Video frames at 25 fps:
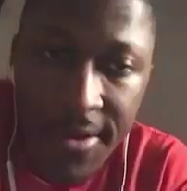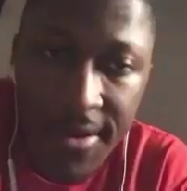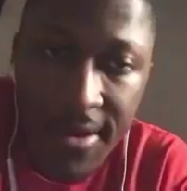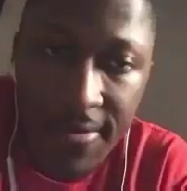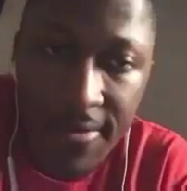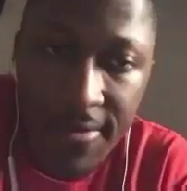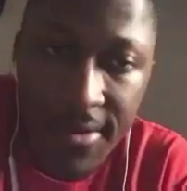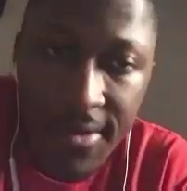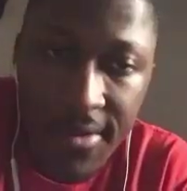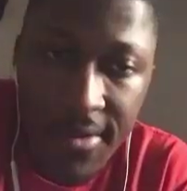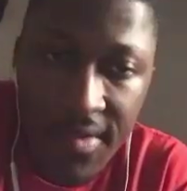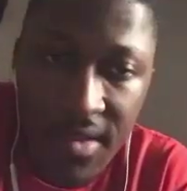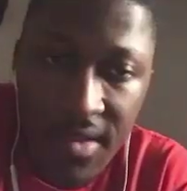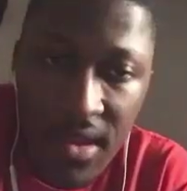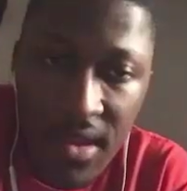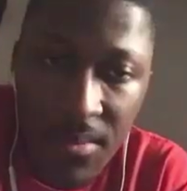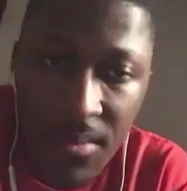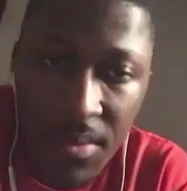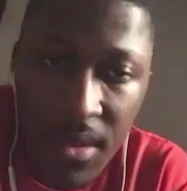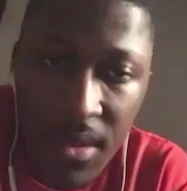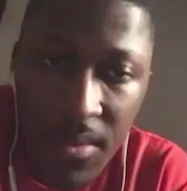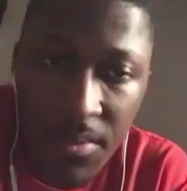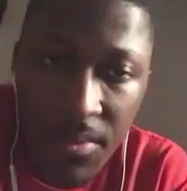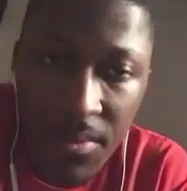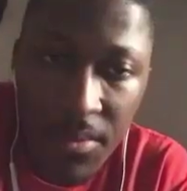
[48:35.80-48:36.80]
I want to see
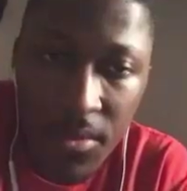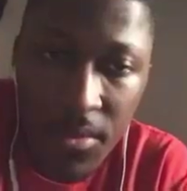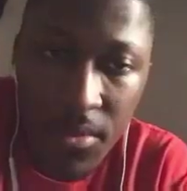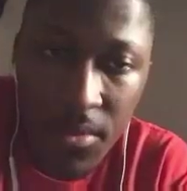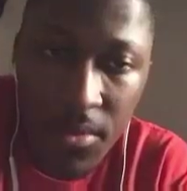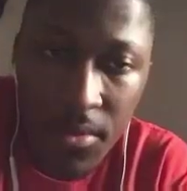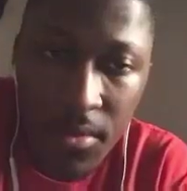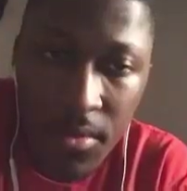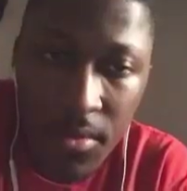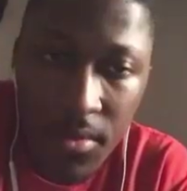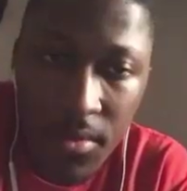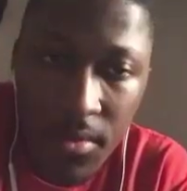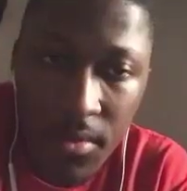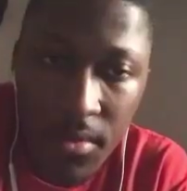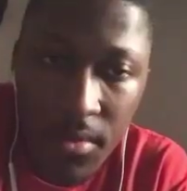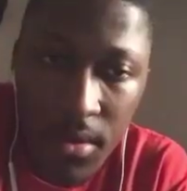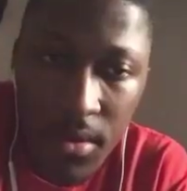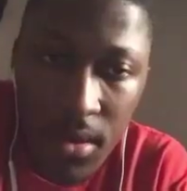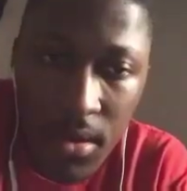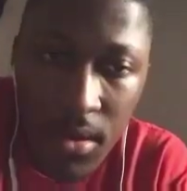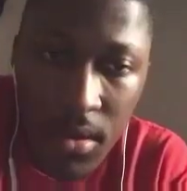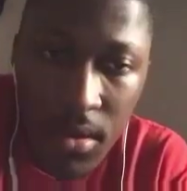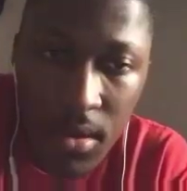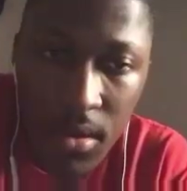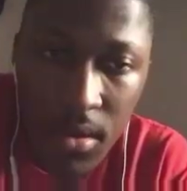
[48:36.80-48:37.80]
people,
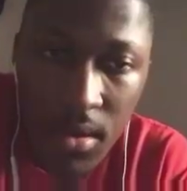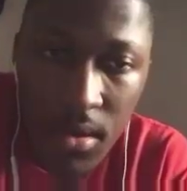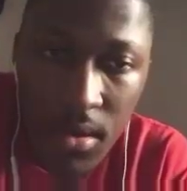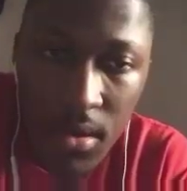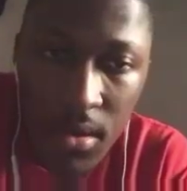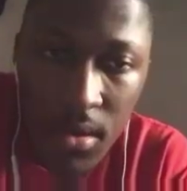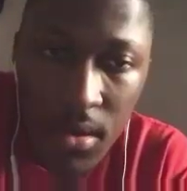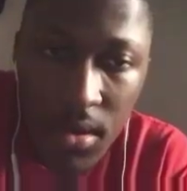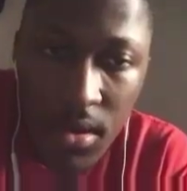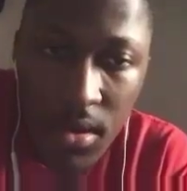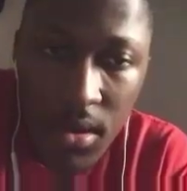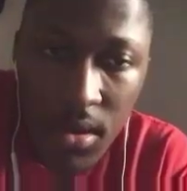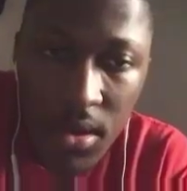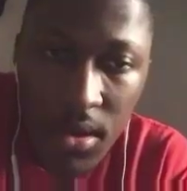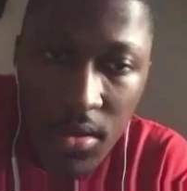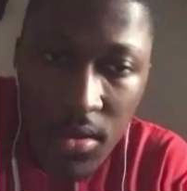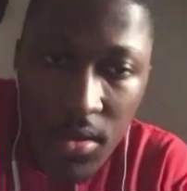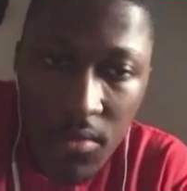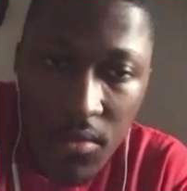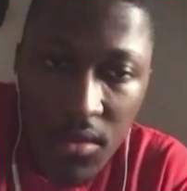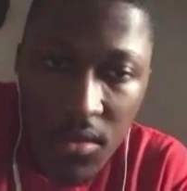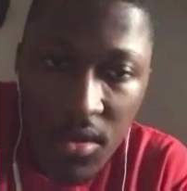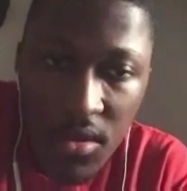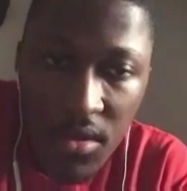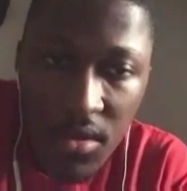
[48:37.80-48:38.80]

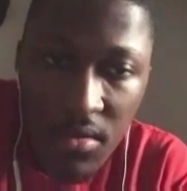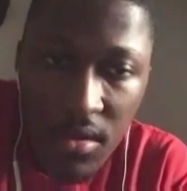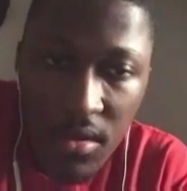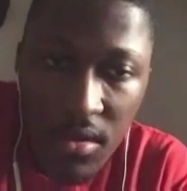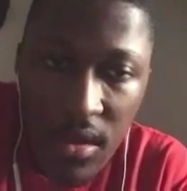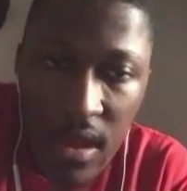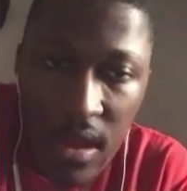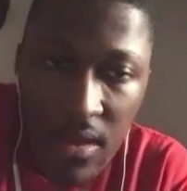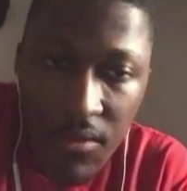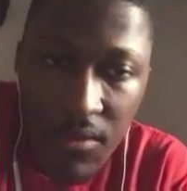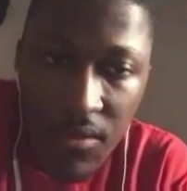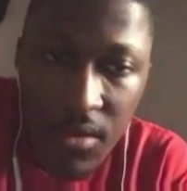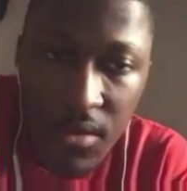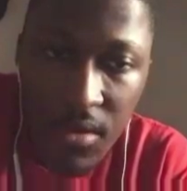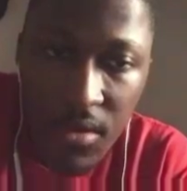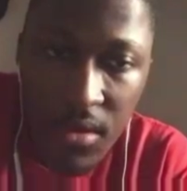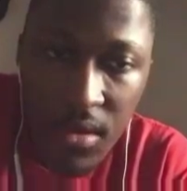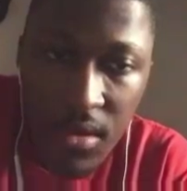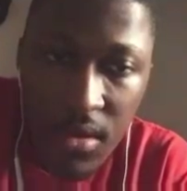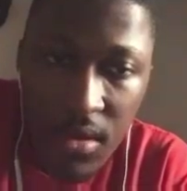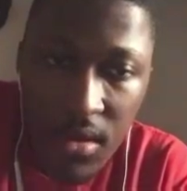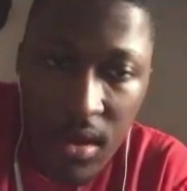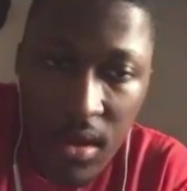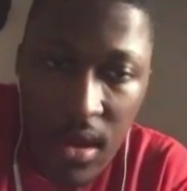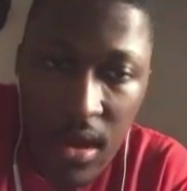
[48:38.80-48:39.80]
do
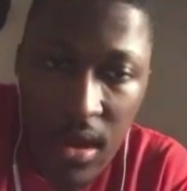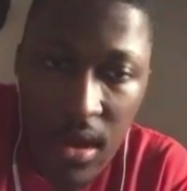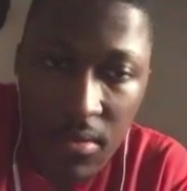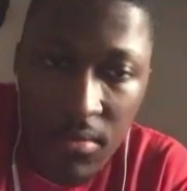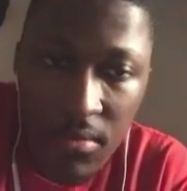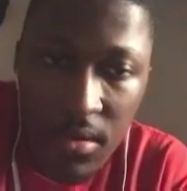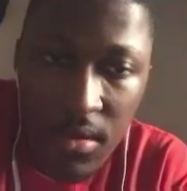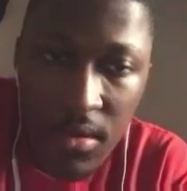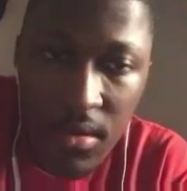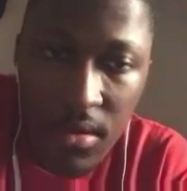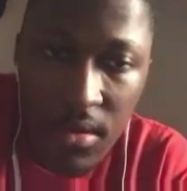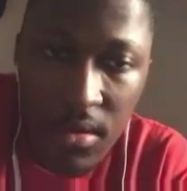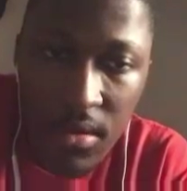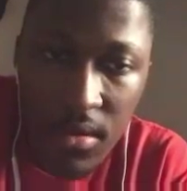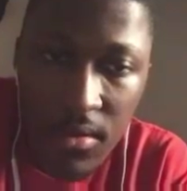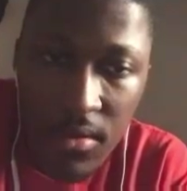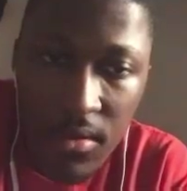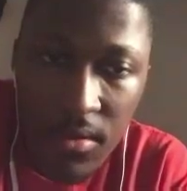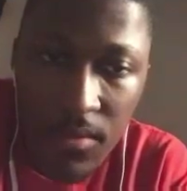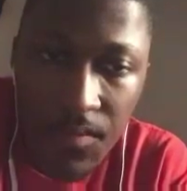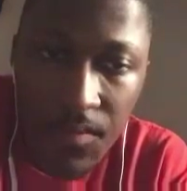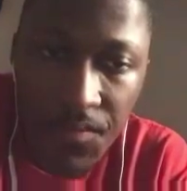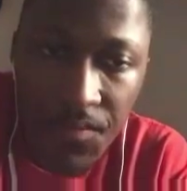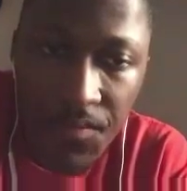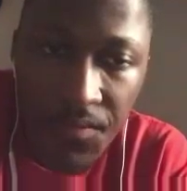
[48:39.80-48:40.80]
whatever. I want
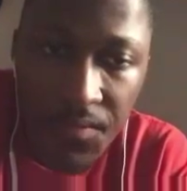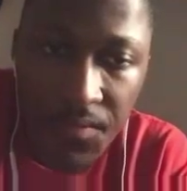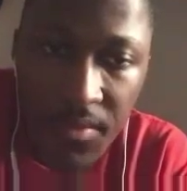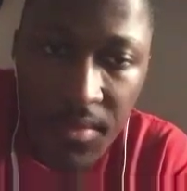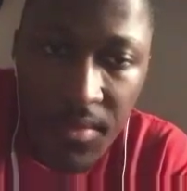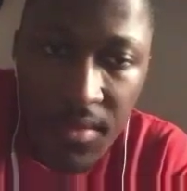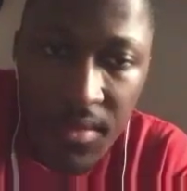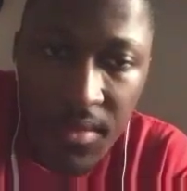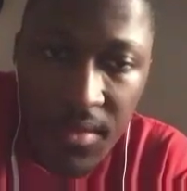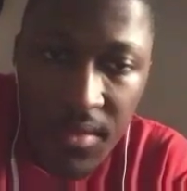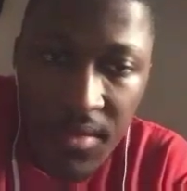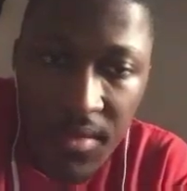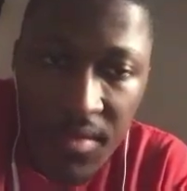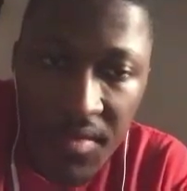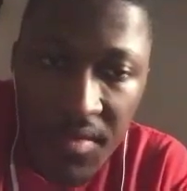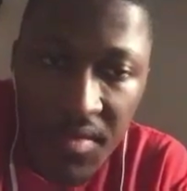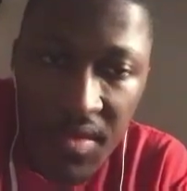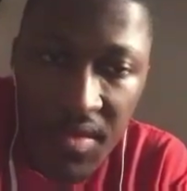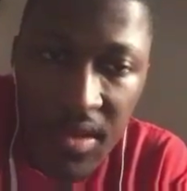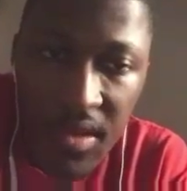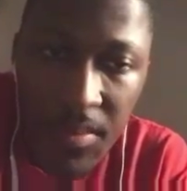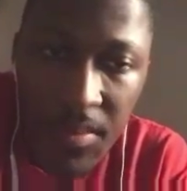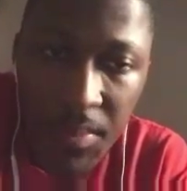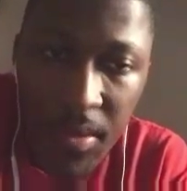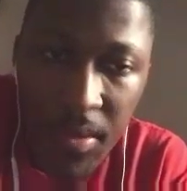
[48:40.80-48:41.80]
to
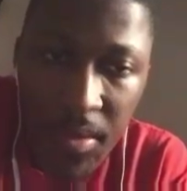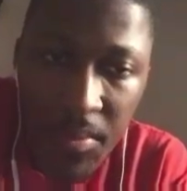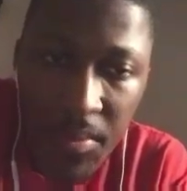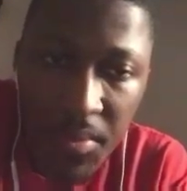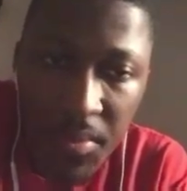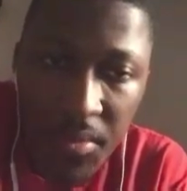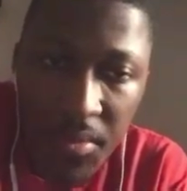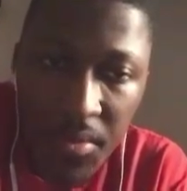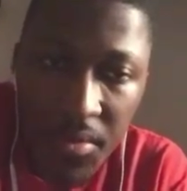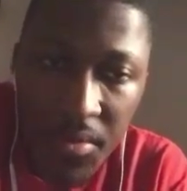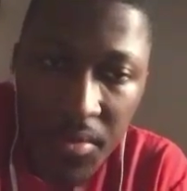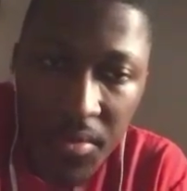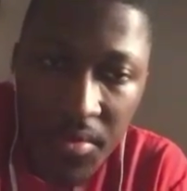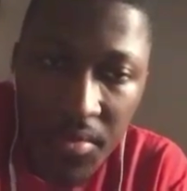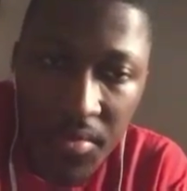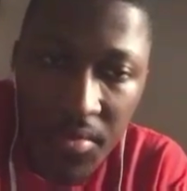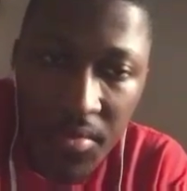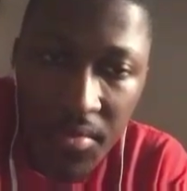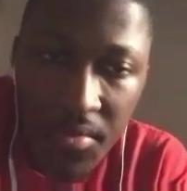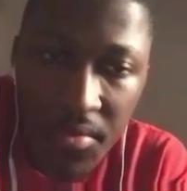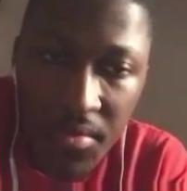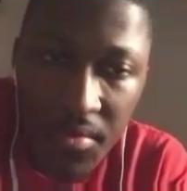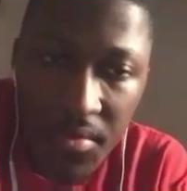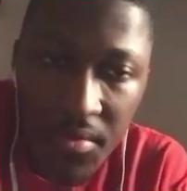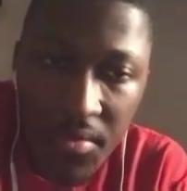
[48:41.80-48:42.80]
see
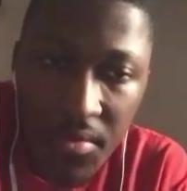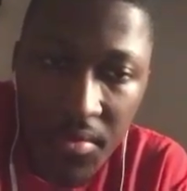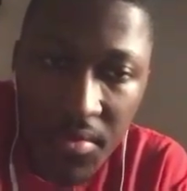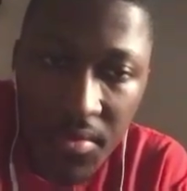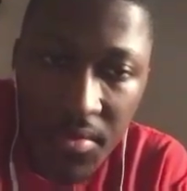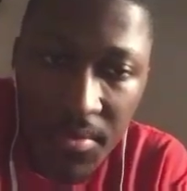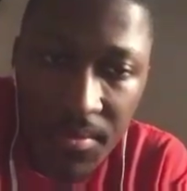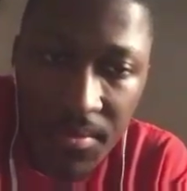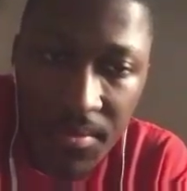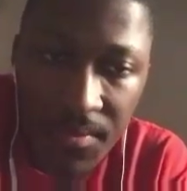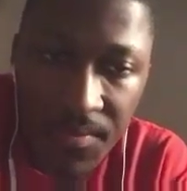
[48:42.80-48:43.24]
people,